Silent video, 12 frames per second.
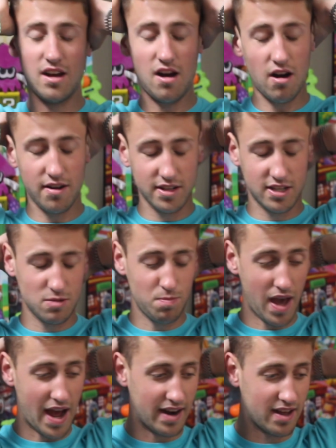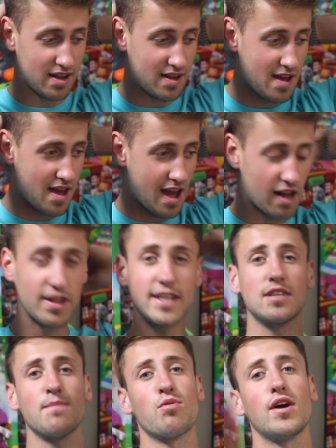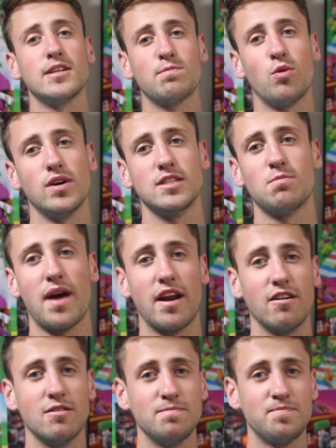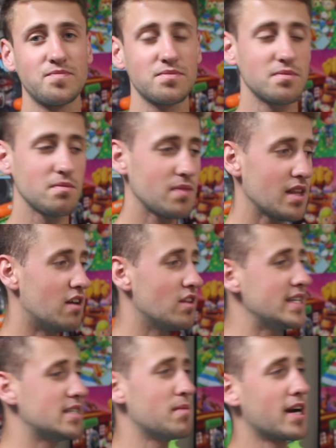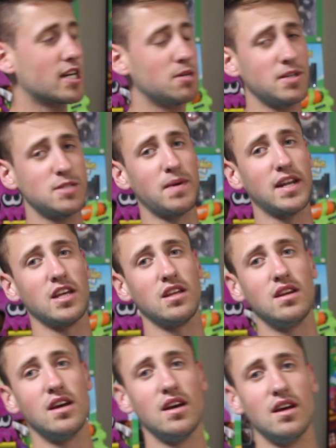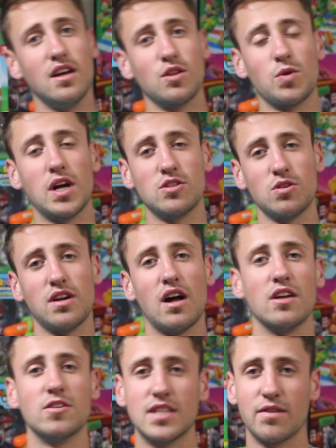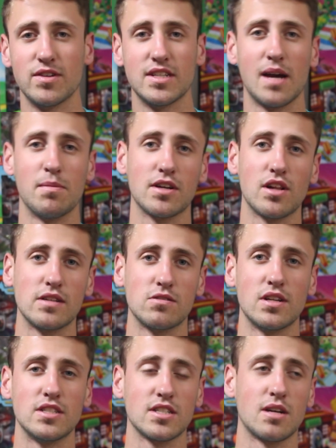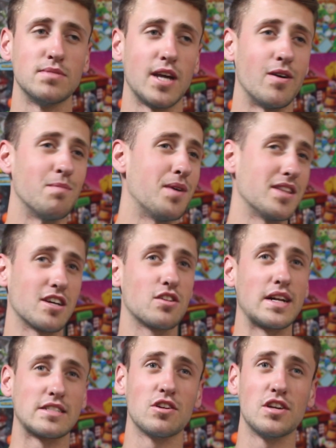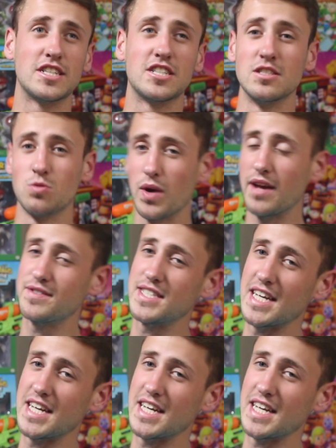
oh, this is bad. At least the price point's better. At least I'm not going to be spending three hundred dollars every time a collector edition comes out, but the collector editions we've